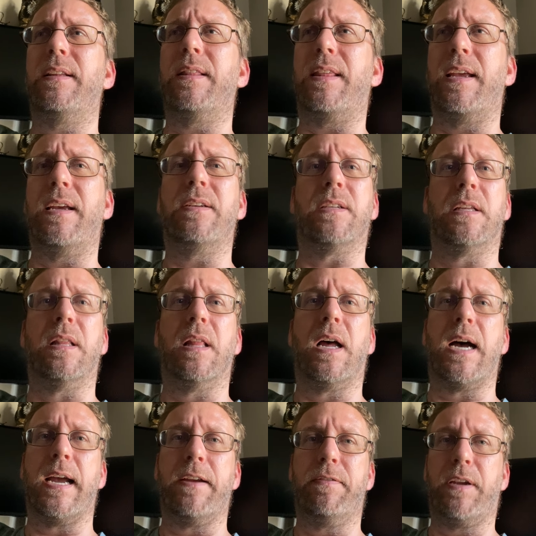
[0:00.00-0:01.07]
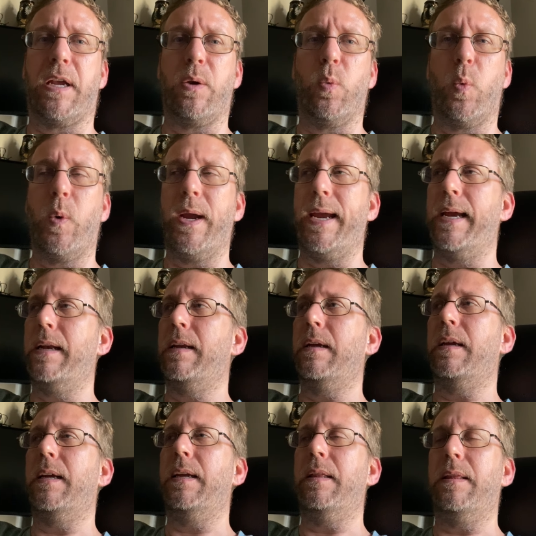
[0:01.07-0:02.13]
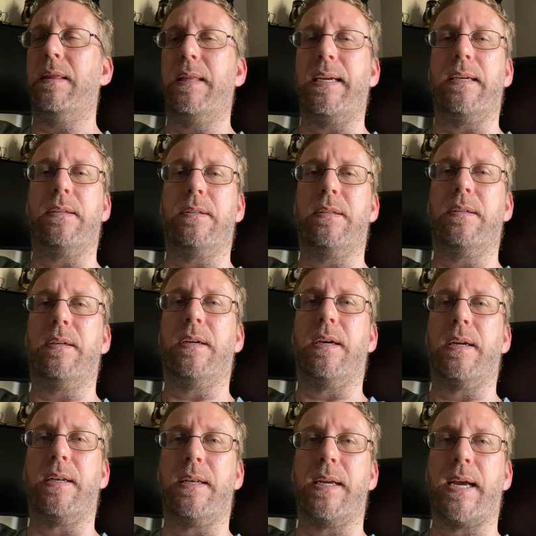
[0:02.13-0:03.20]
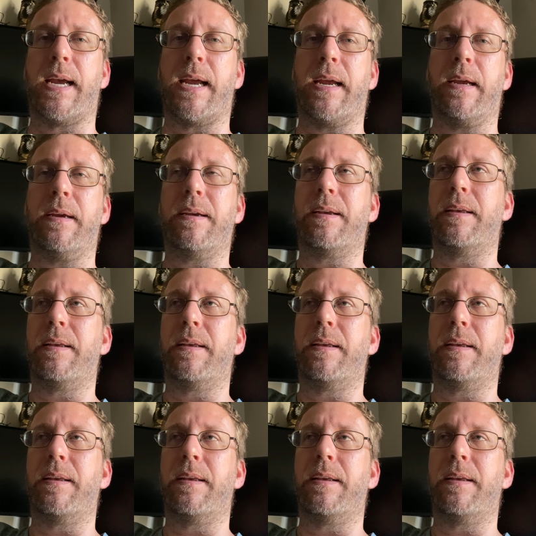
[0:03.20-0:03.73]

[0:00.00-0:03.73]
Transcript: things in life can wait at least a day.